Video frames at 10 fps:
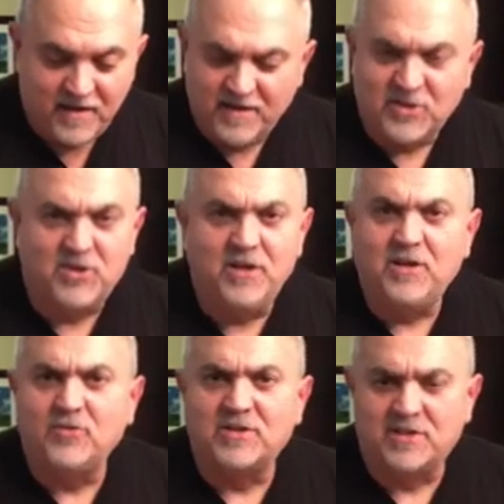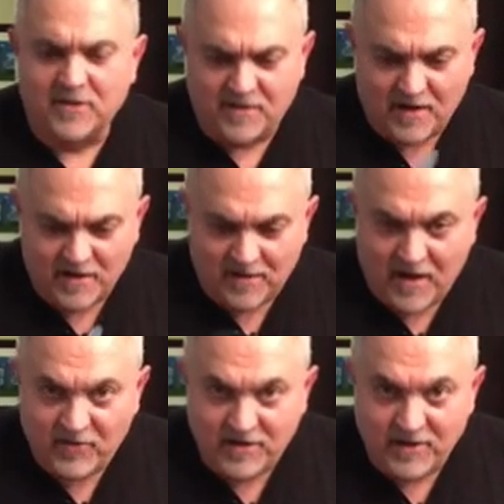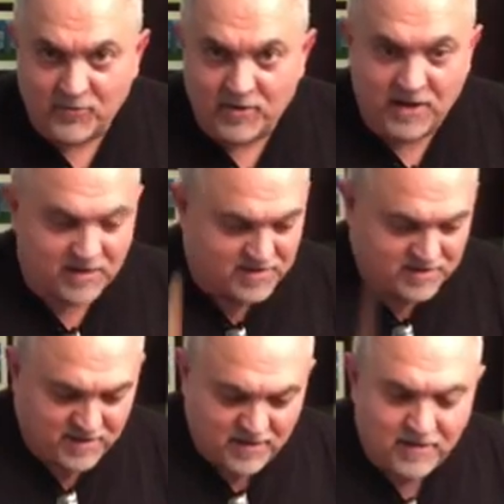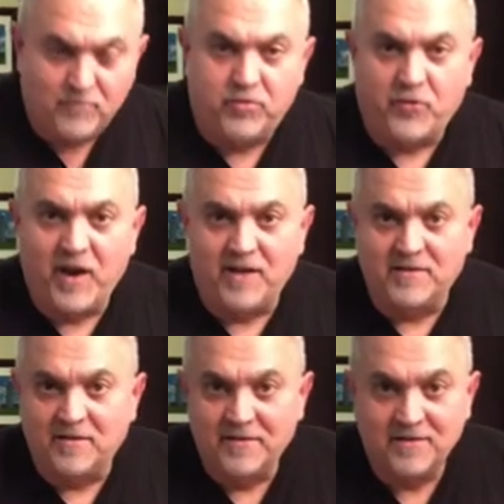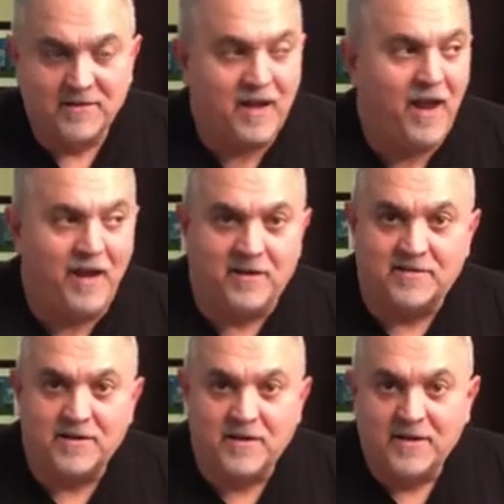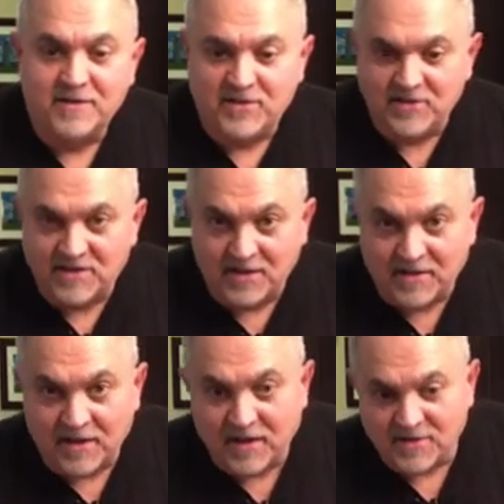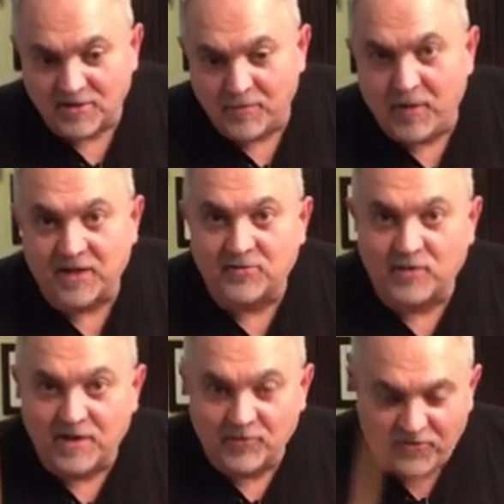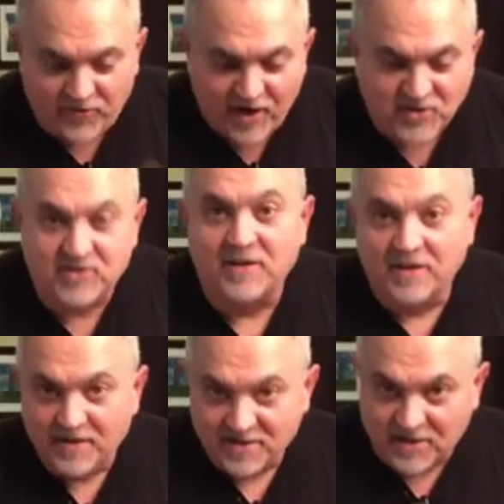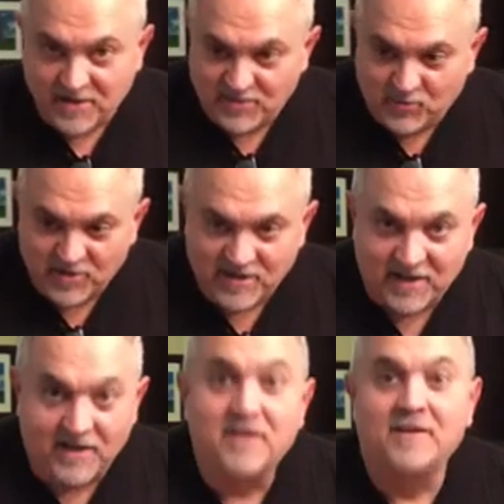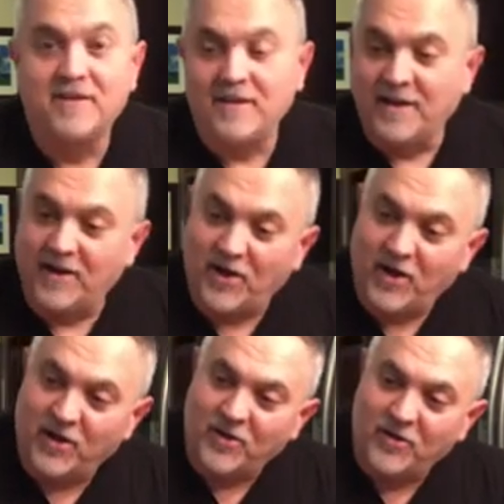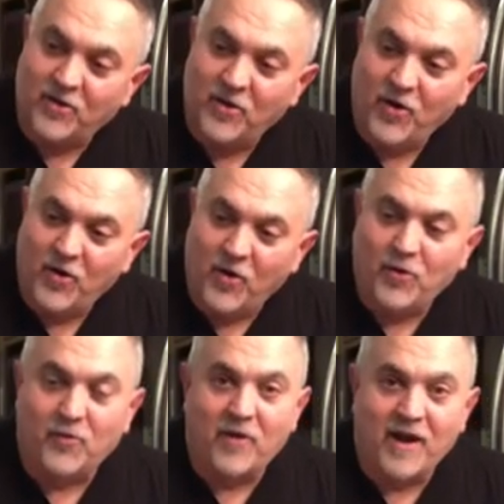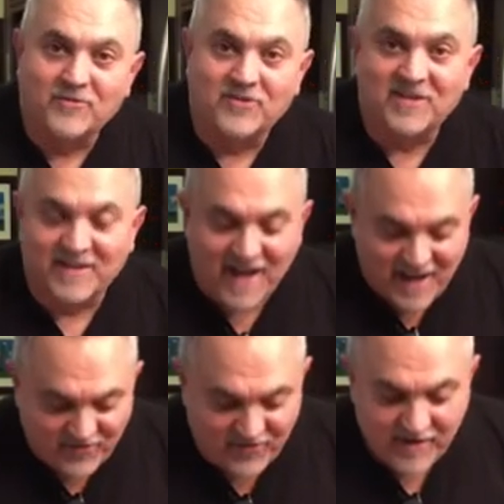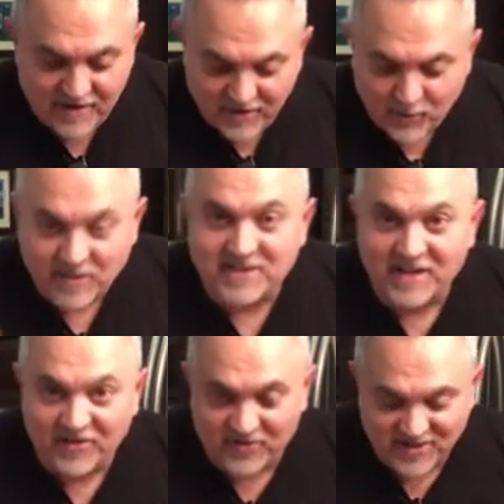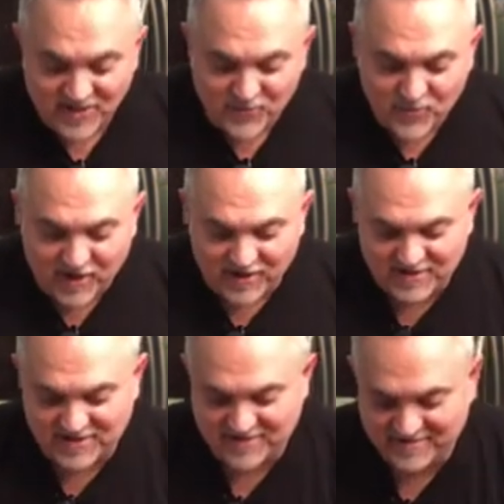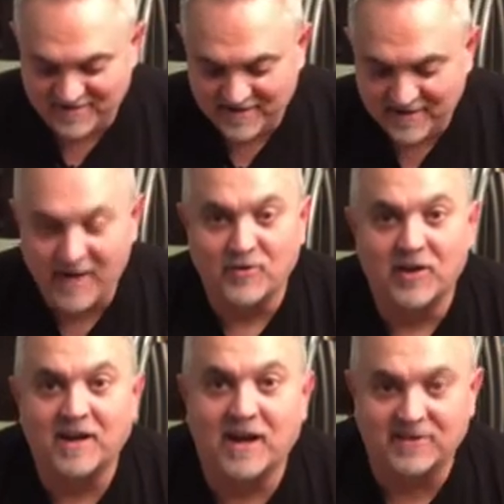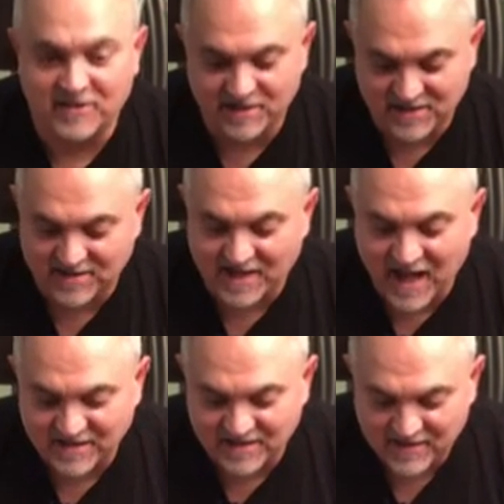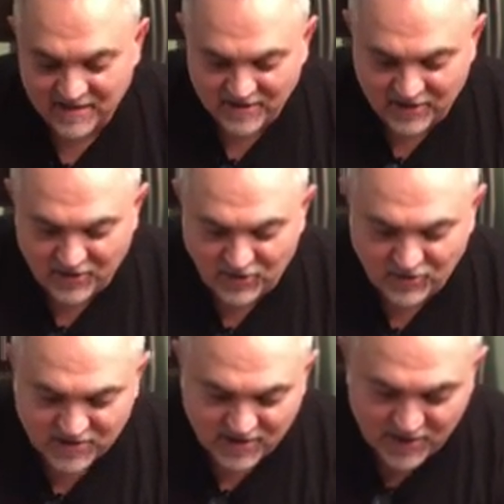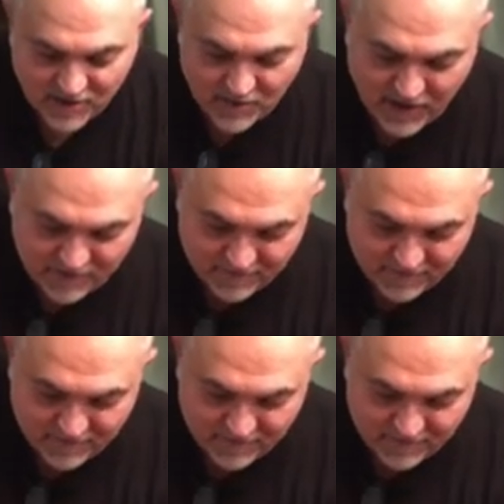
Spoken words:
She used to cut everything with this. Bread, cakes. She used to hit the kids on the butt when they were fresh. So this was a all-around knife. We'll see if it still works. I'm gonna cut this, it's hot. I'm gonna use it a little bit.